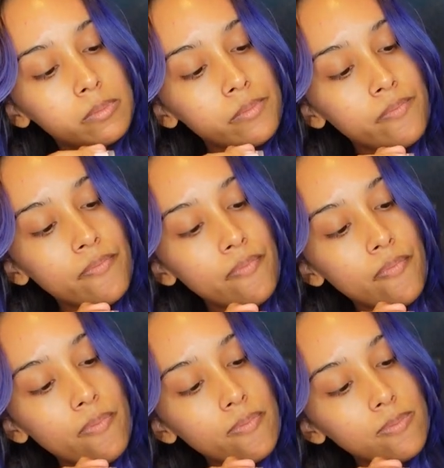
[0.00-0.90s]

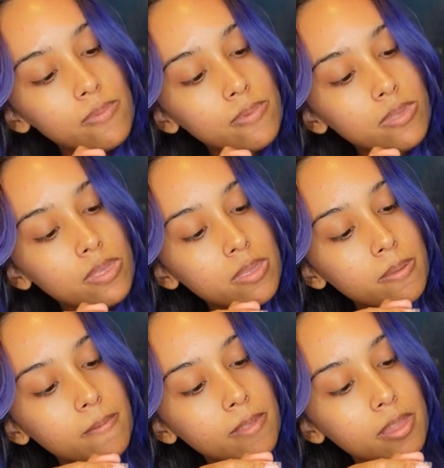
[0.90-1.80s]

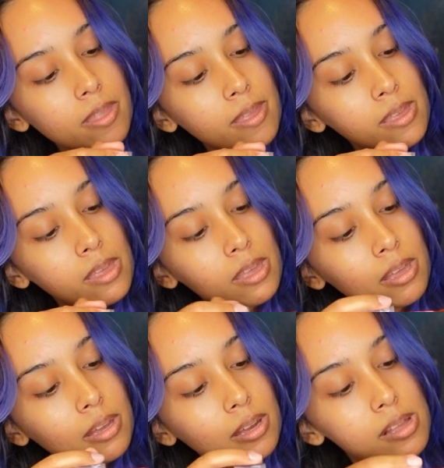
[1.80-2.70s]

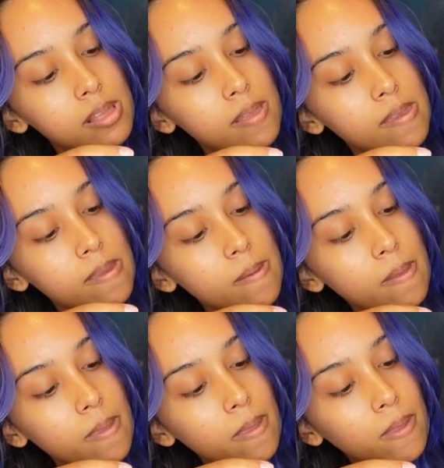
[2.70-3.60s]

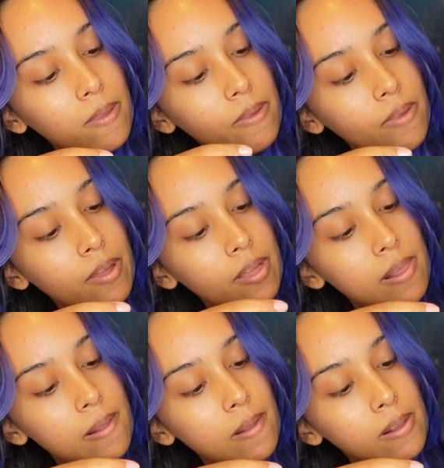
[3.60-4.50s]

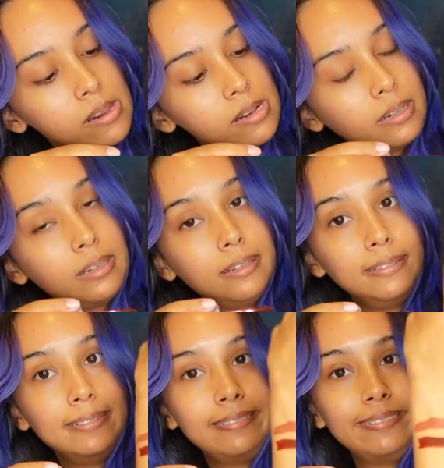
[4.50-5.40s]

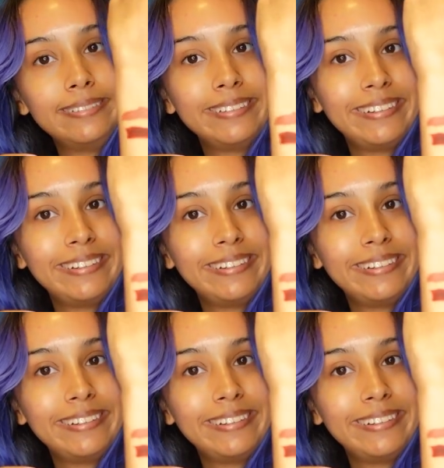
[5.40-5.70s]
No one is speaking in this clip.